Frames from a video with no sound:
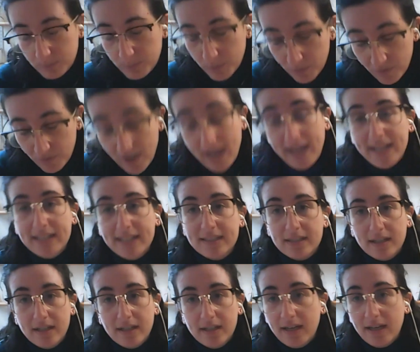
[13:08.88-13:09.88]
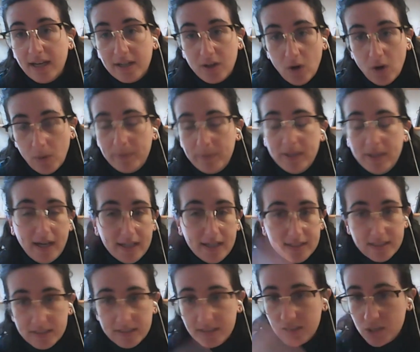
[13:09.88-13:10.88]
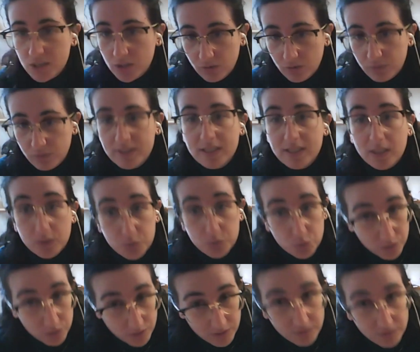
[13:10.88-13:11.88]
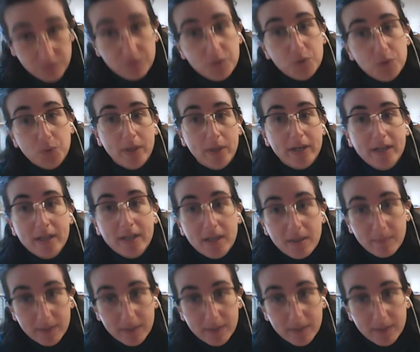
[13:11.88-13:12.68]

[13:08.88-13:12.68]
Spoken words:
provide a copy, either digital or physical, to the reviewer.